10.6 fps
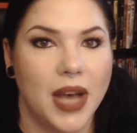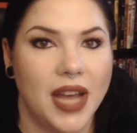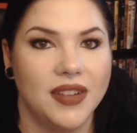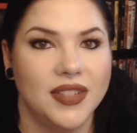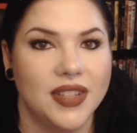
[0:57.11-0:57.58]

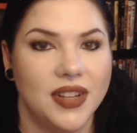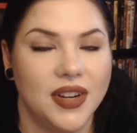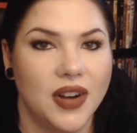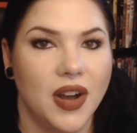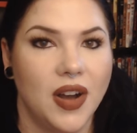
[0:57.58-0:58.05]
piles in
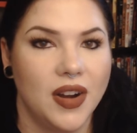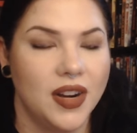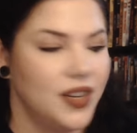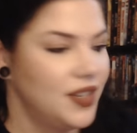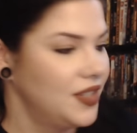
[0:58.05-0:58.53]
their
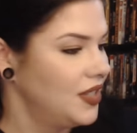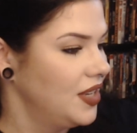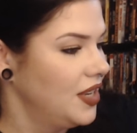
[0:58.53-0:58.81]
cars.